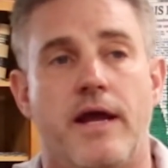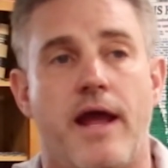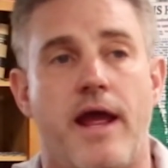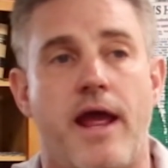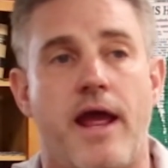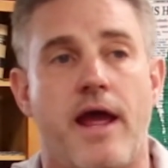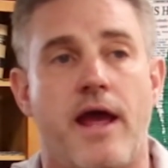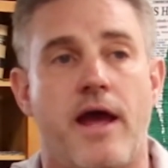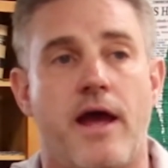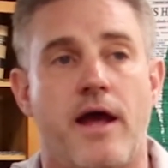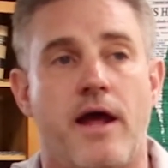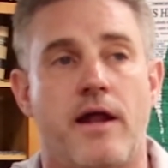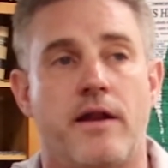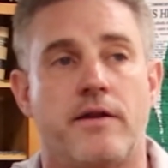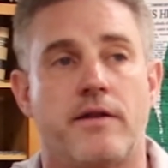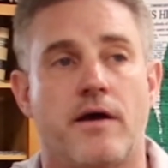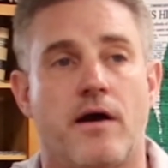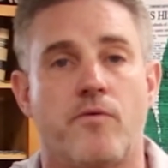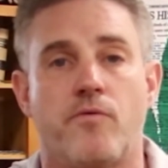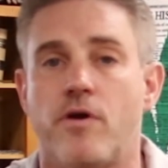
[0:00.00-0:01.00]

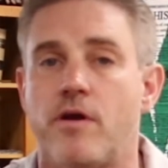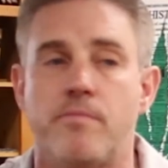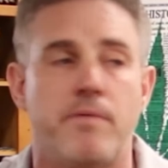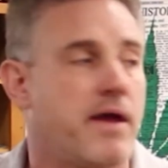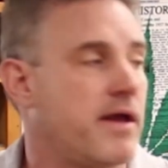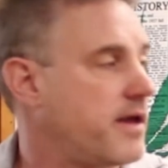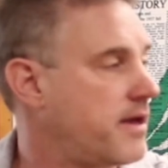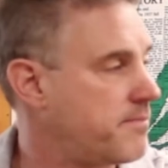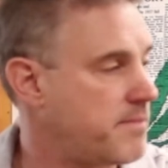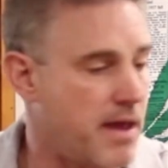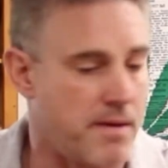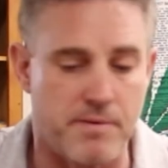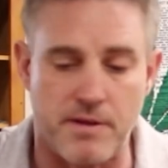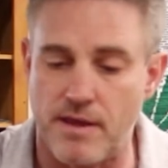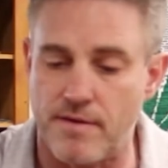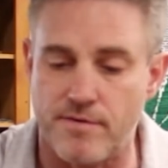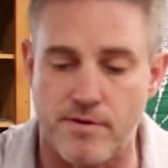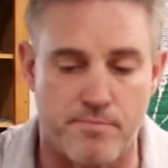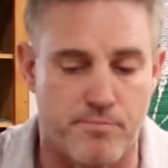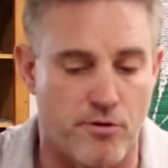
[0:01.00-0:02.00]
And we maybe
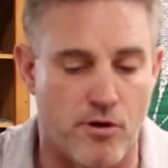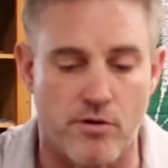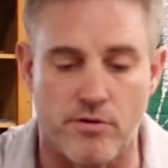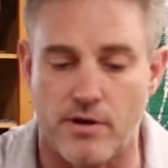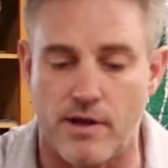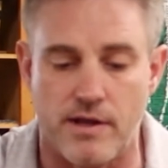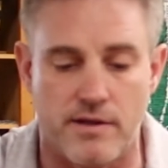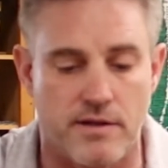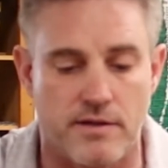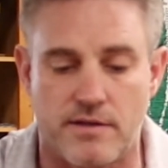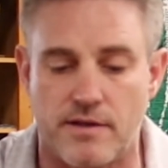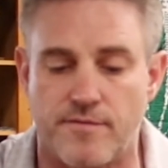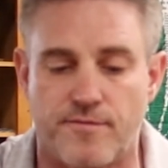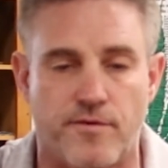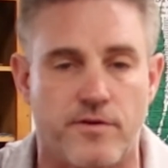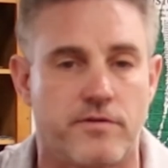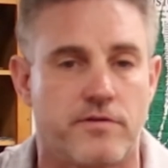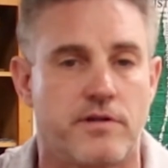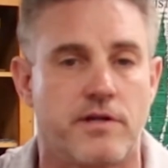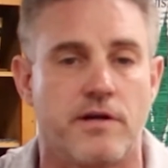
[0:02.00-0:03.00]
even broke into
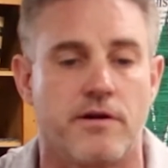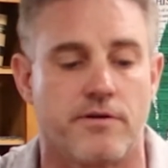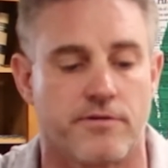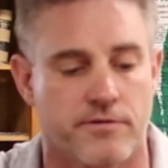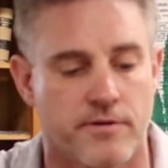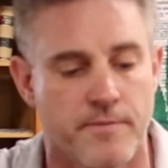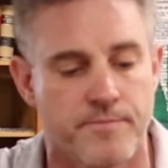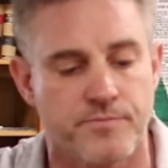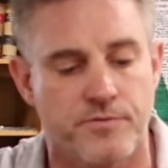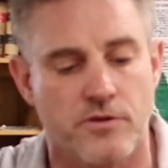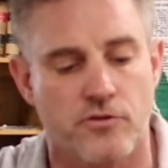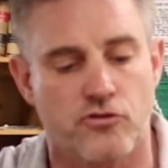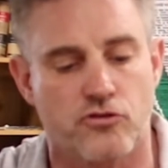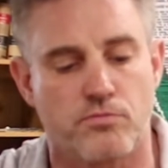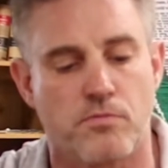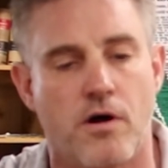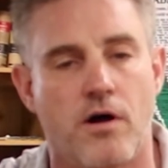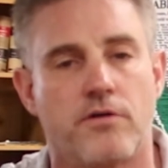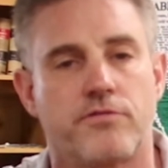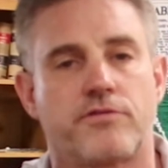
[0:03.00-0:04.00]
different tiers:
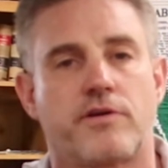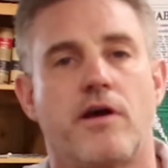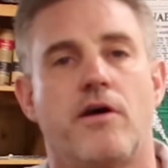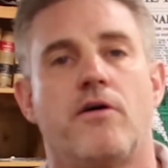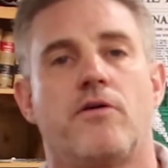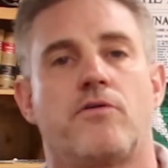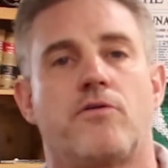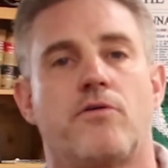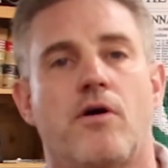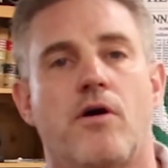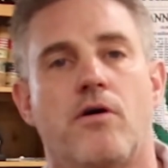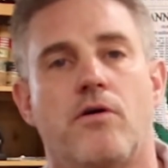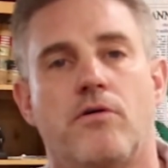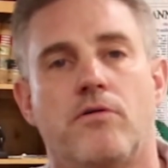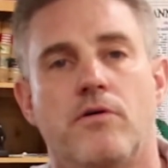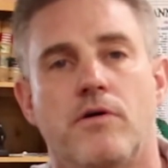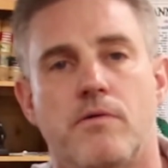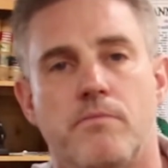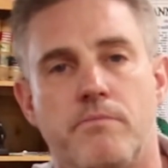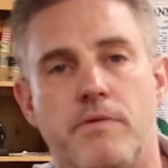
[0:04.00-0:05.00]
small scale
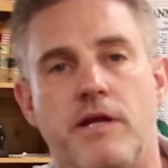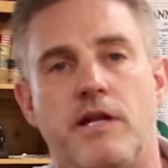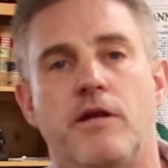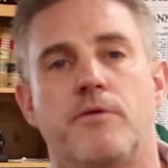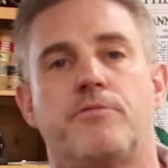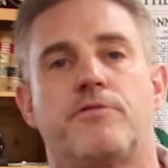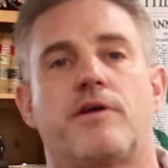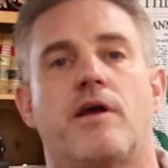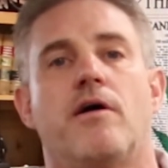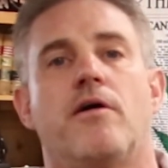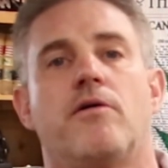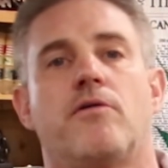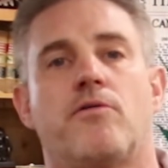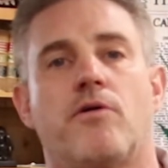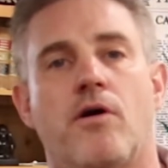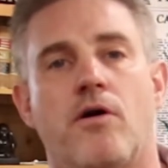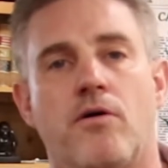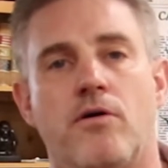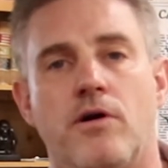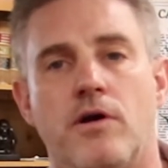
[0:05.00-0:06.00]
grow, medium scale
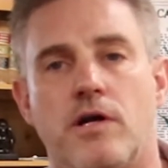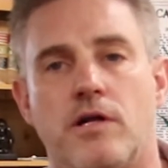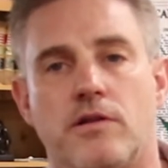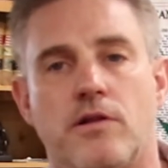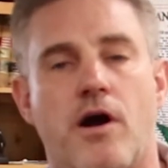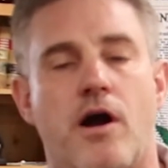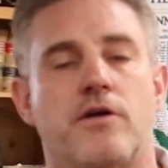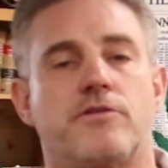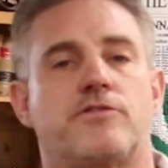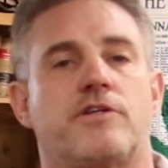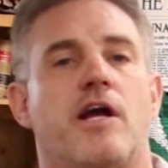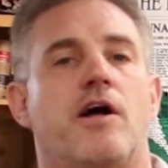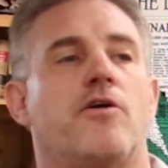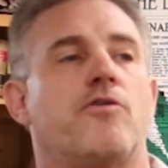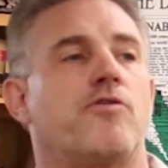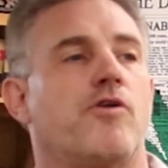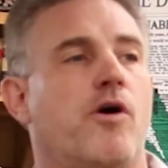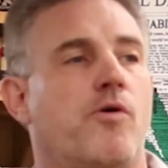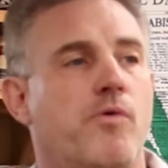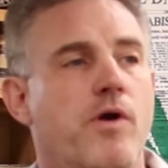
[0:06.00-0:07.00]
grow, large scale
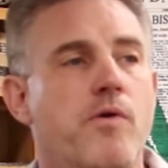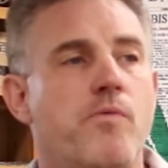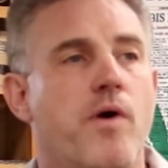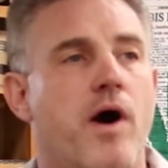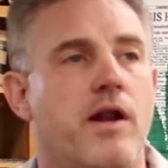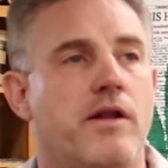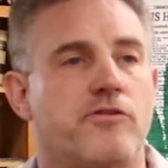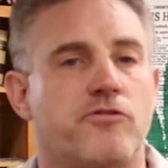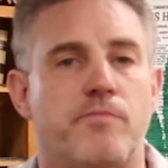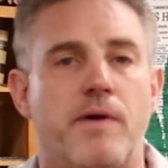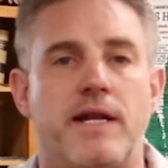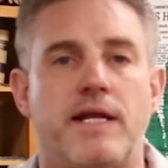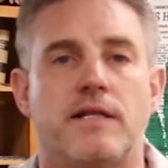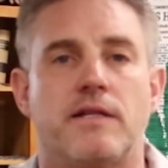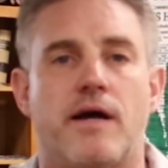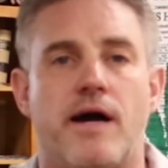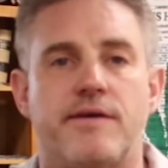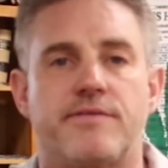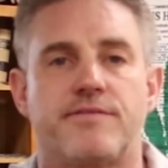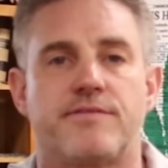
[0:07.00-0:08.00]
grow. We want as many
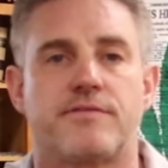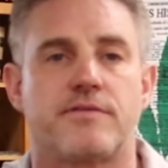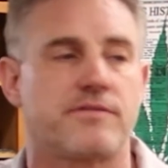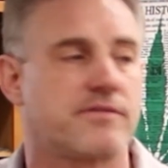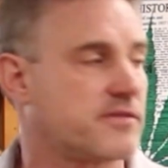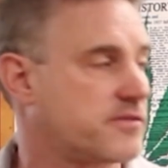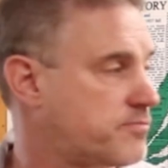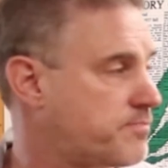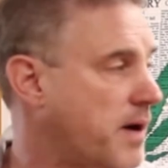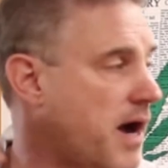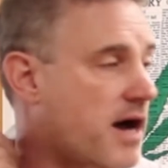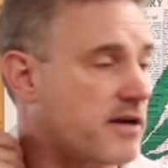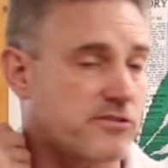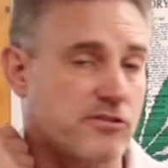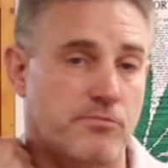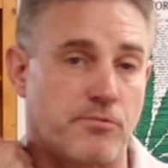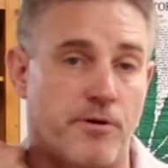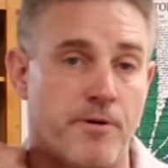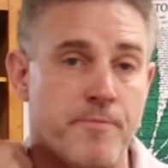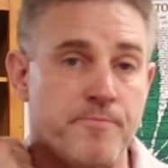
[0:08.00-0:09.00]
licenses as possible.